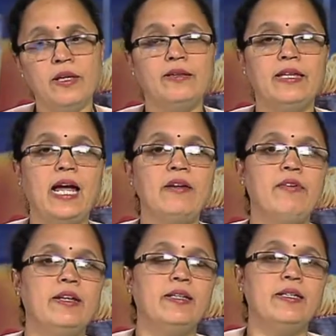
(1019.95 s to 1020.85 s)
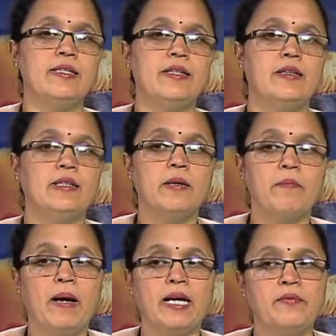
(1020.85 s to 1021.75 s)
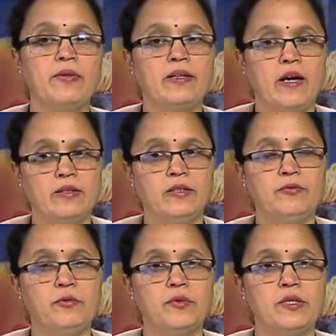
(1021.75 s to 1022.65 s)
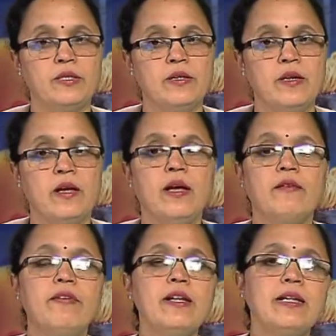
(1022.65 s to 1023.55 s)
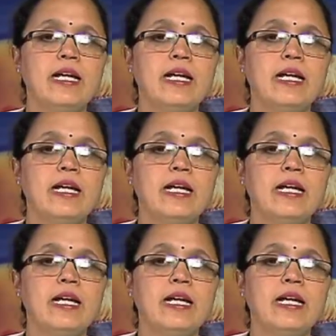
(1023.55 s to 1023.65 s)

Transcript: than when it is combined with other foods. When